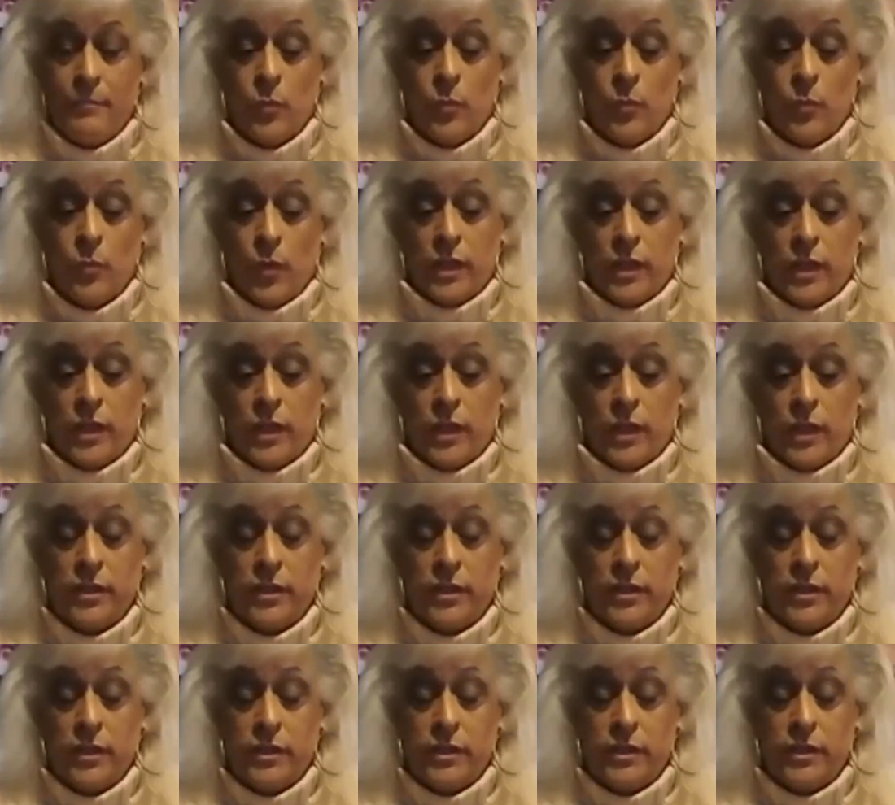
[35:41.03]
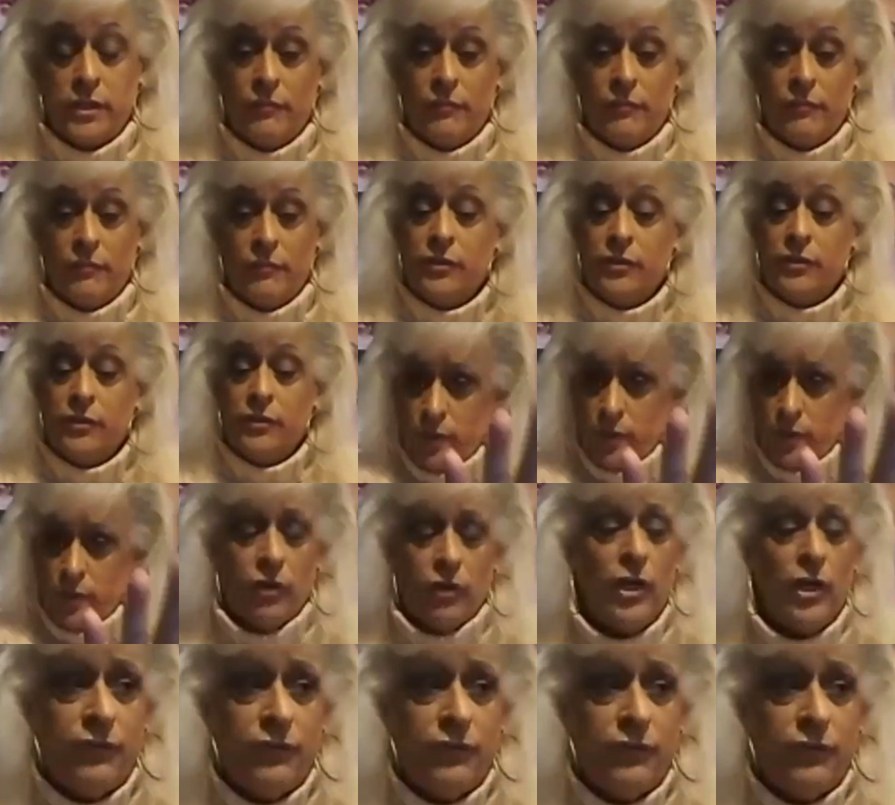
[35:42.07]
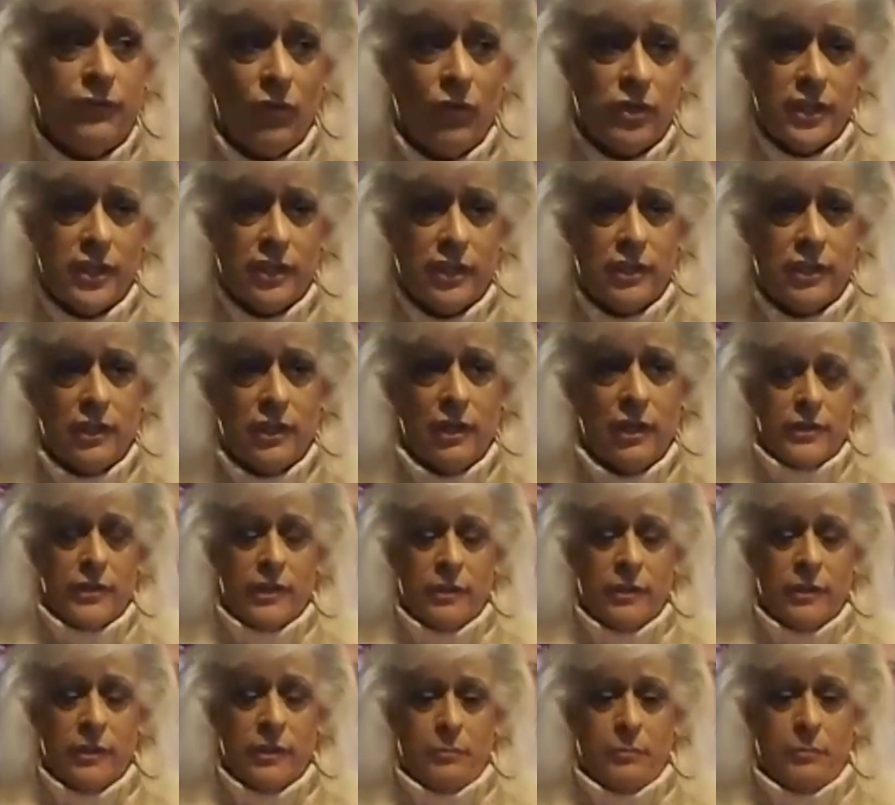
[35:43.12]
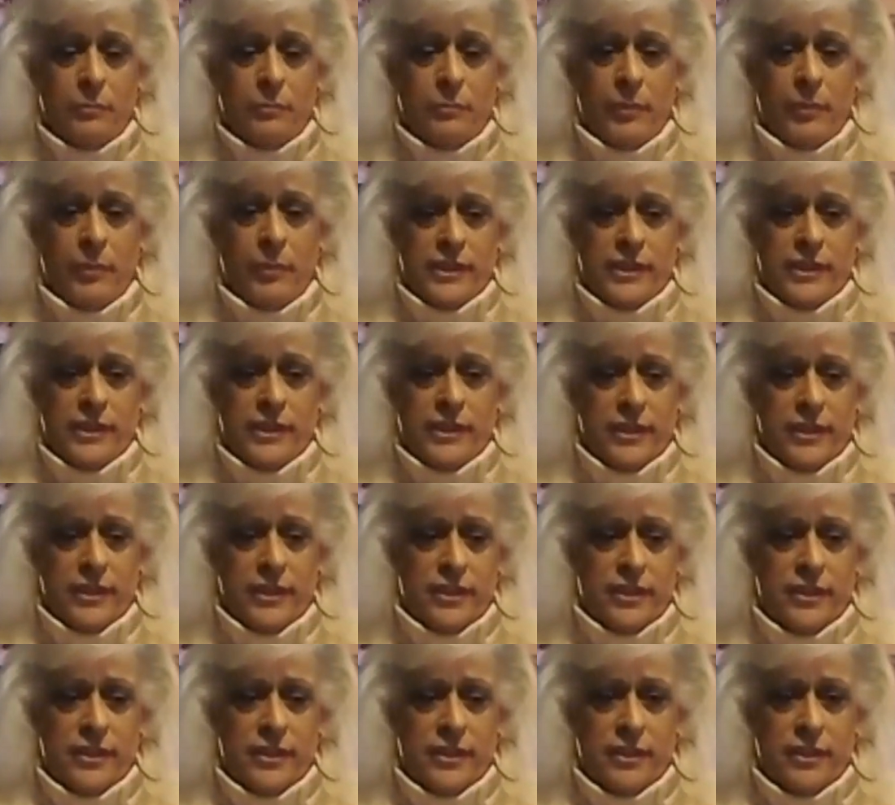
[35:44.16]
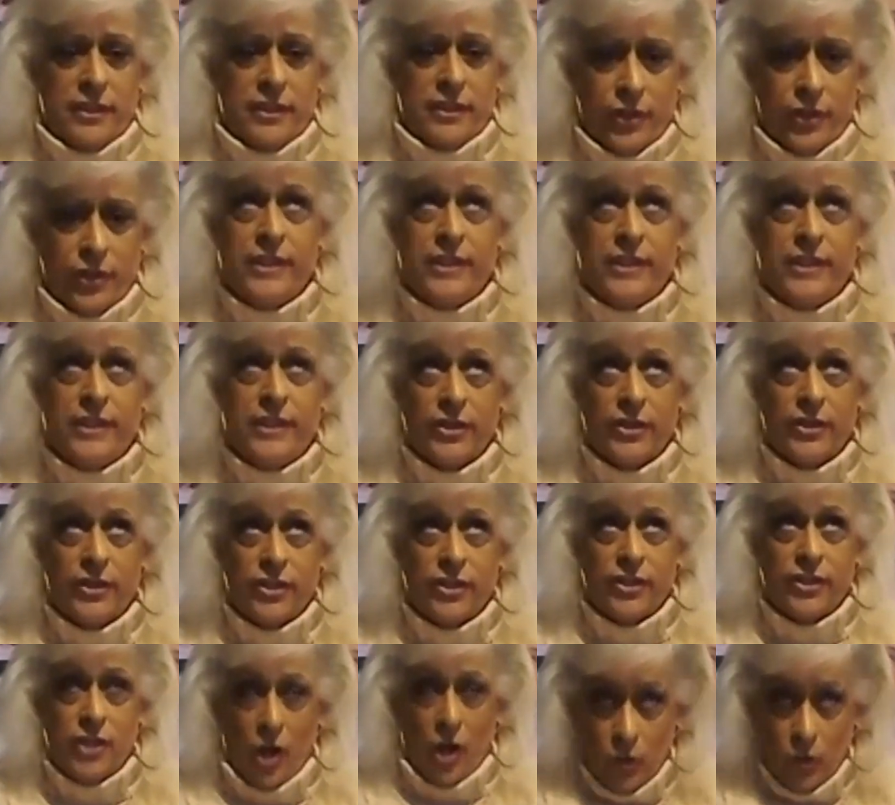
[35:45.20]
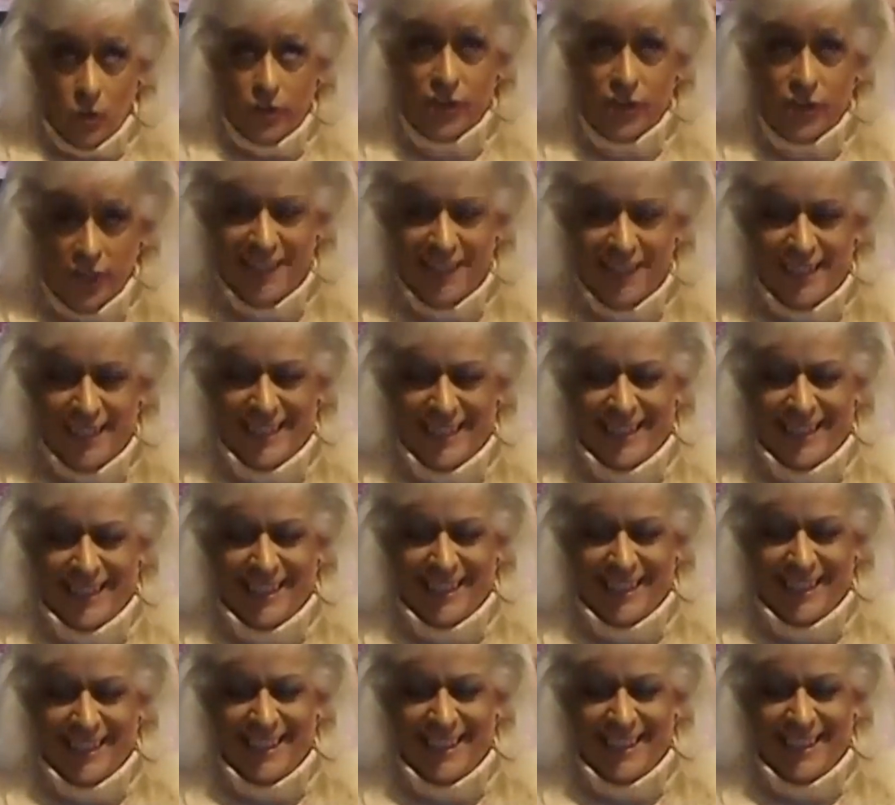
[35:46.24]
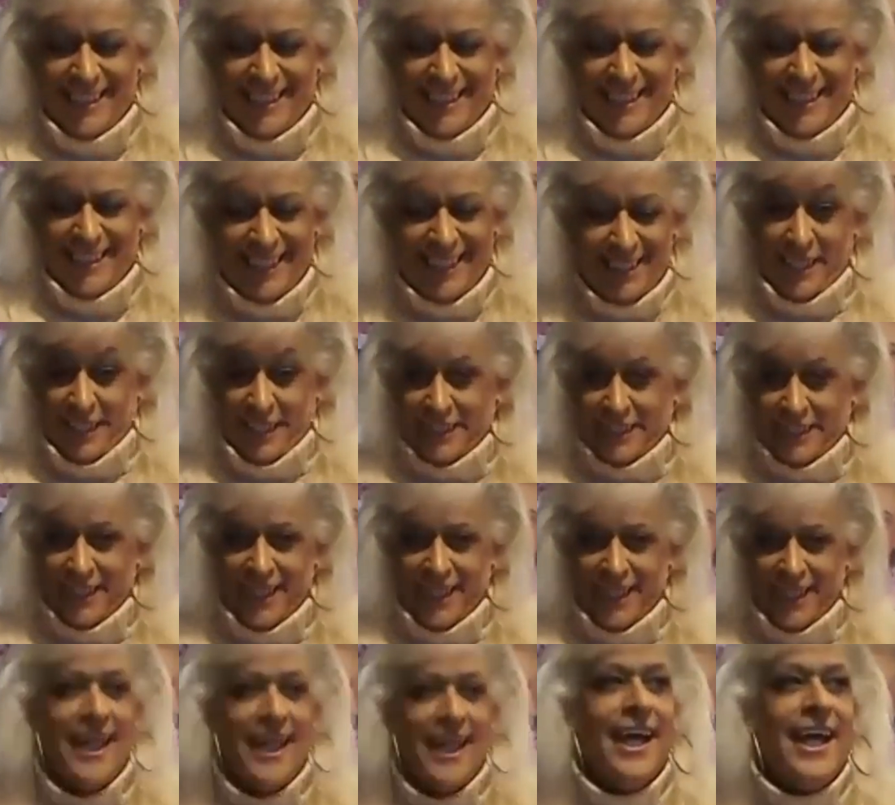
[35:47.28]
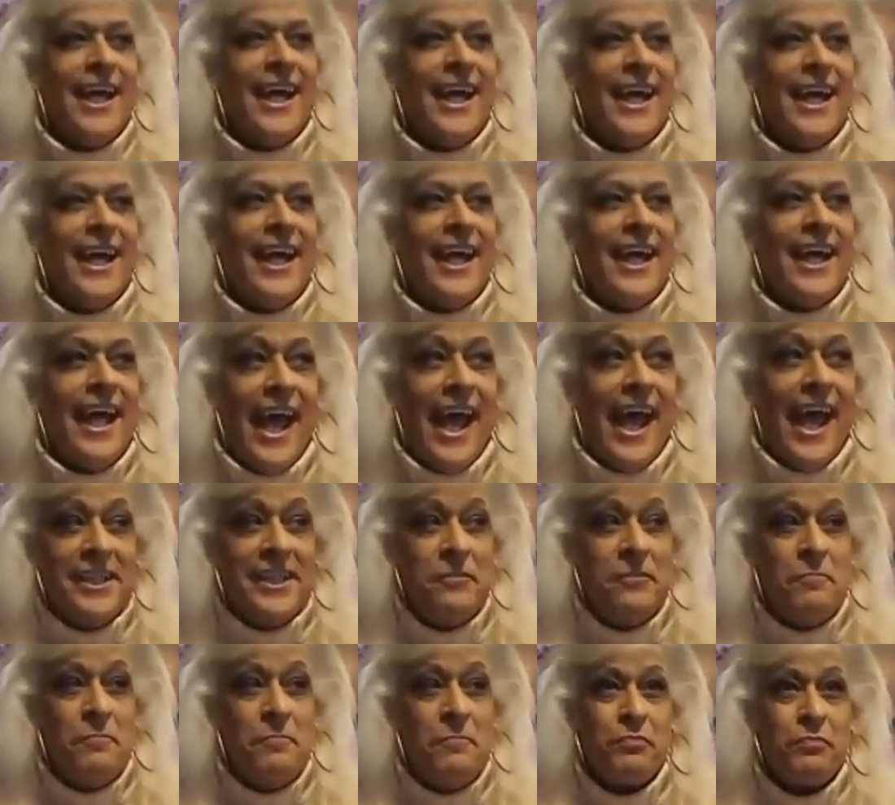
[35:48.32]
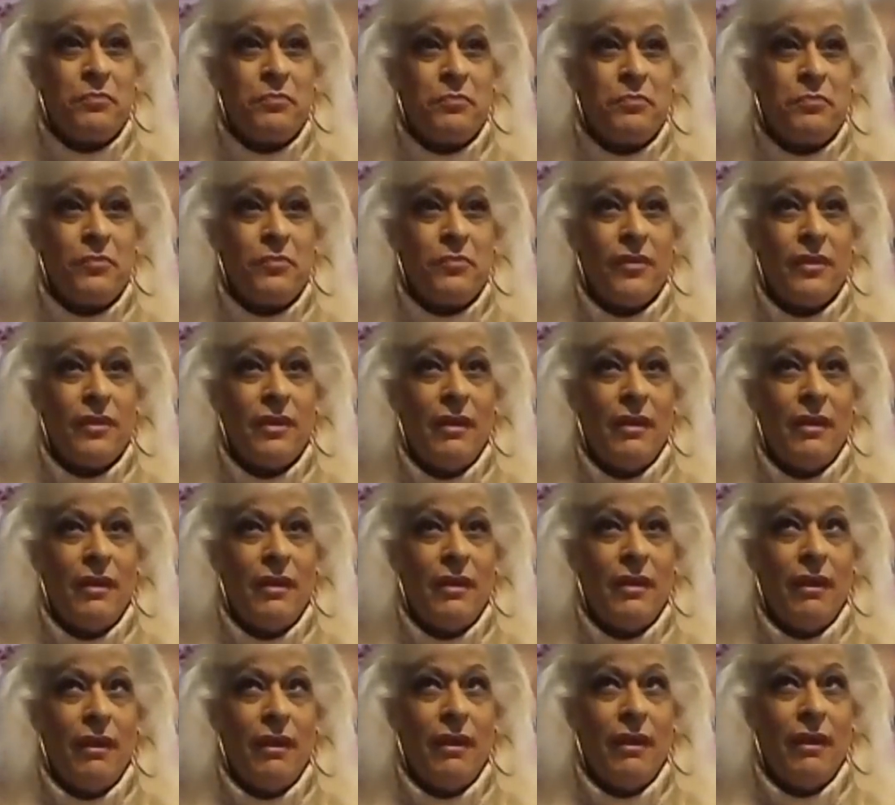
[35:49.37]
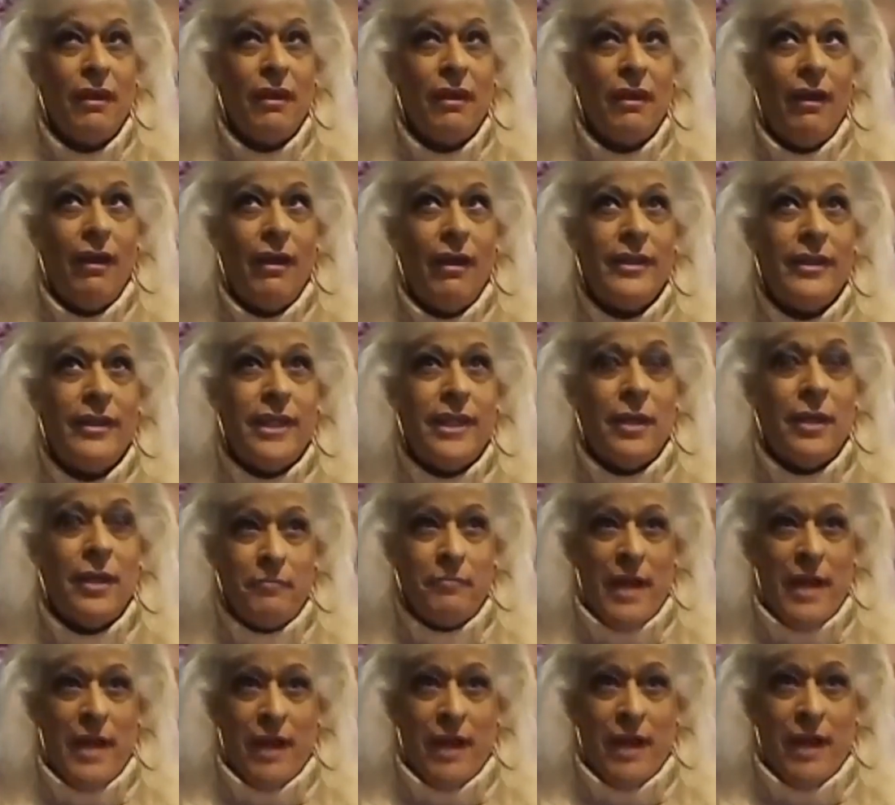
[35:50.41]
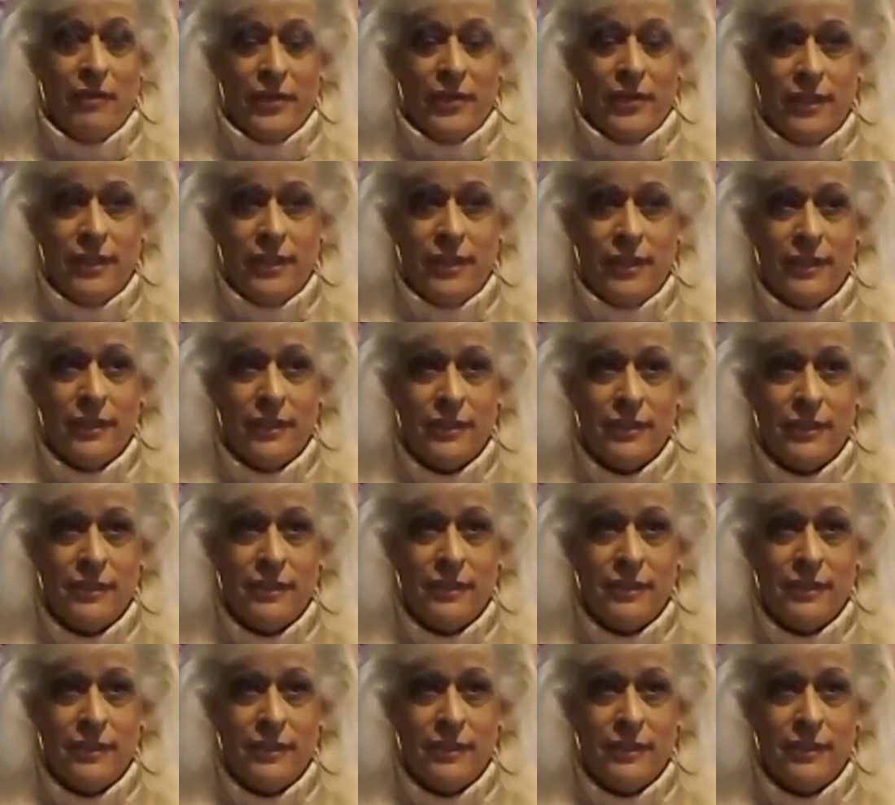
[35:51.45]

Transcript: Well, she falls in love, a 21 year old. She falls in love with the pizza son's owner, pizza's owner's son. it's getting late. And they're ready to get married.